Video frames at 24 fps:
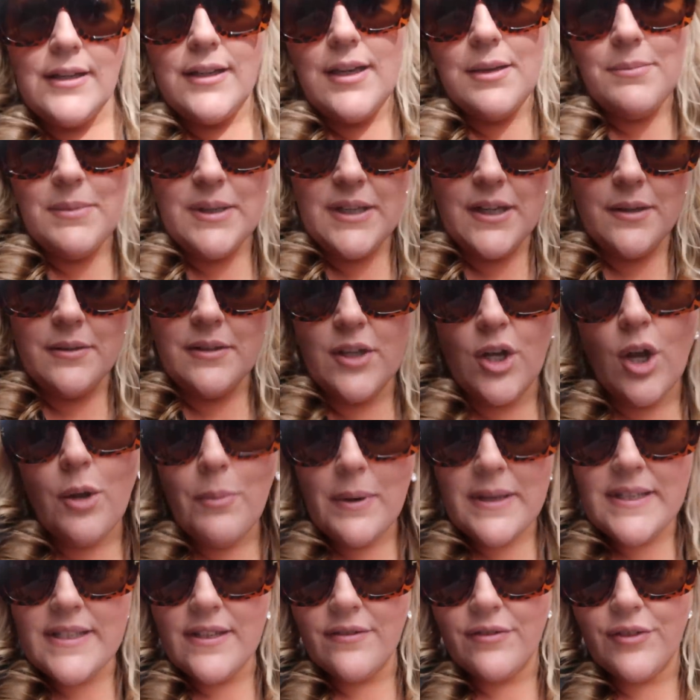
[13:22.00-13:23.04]
Let me know in the
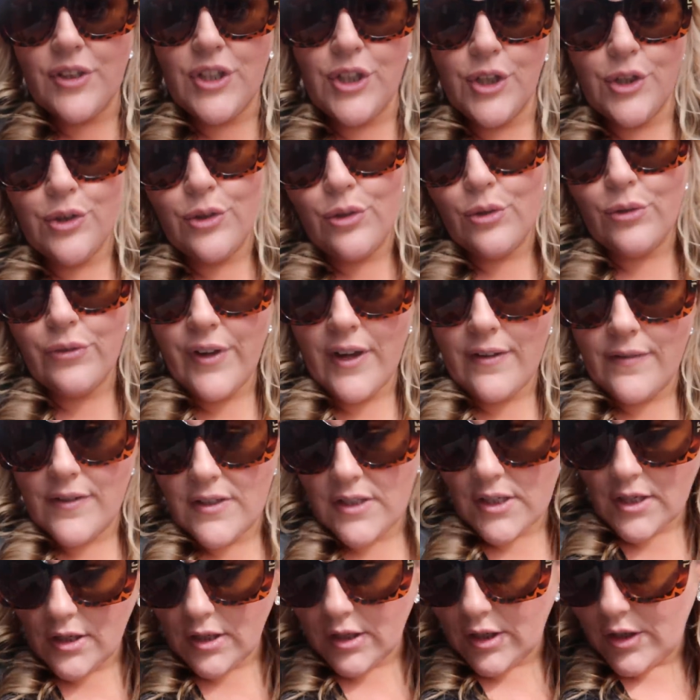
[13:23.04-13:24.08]
comments if you've ever
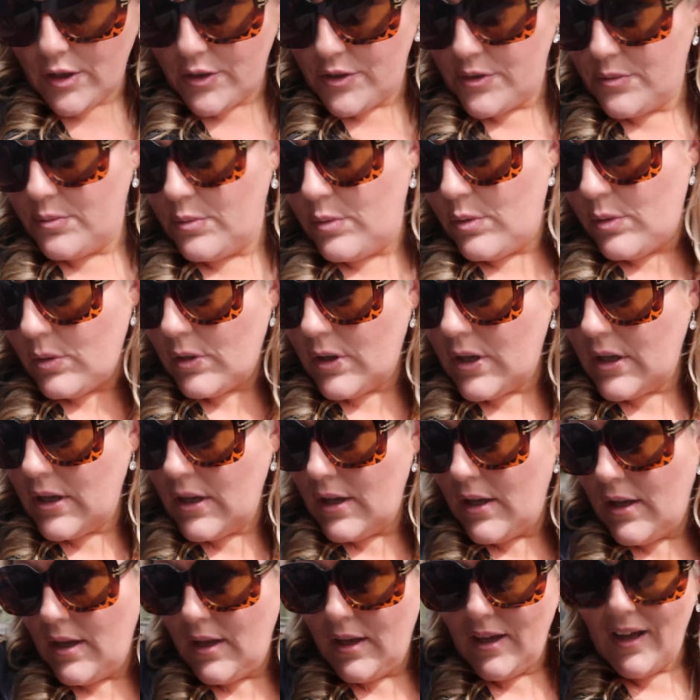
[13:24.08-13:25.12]
done a ghost walk.
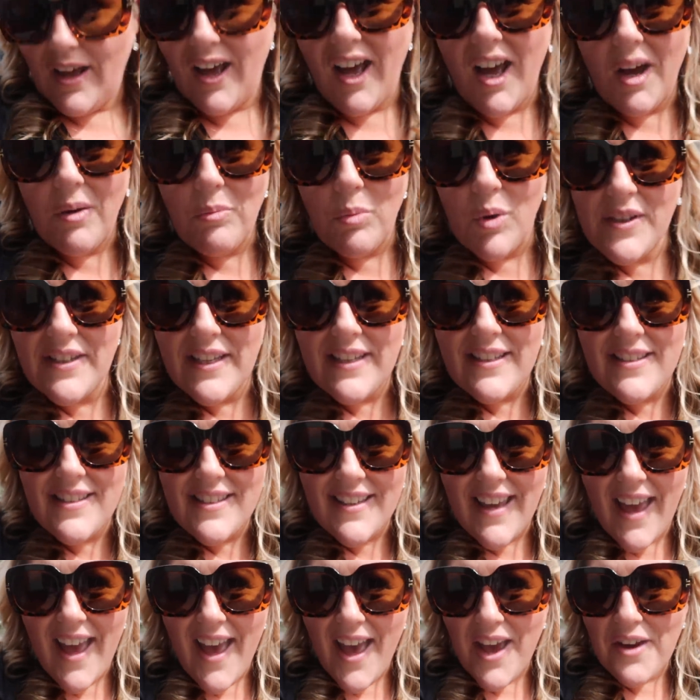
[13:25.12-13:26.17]
And was it
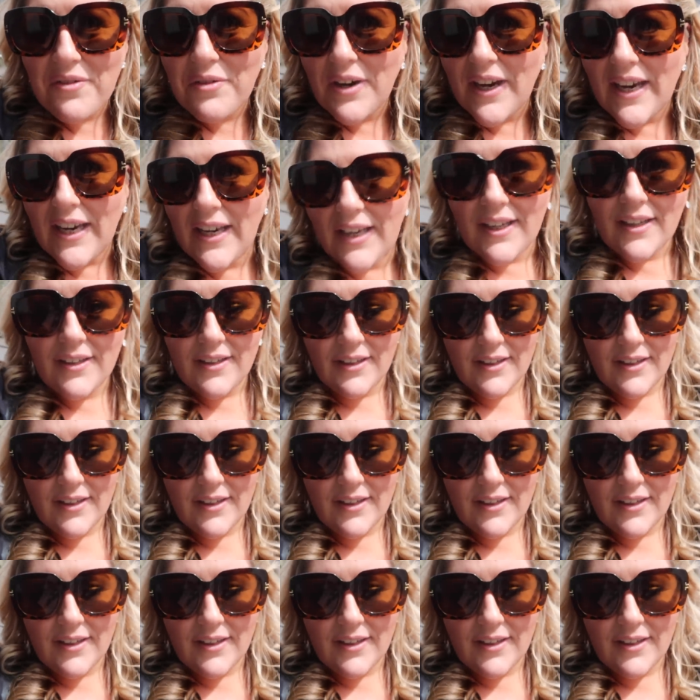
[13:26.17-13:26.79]
scary?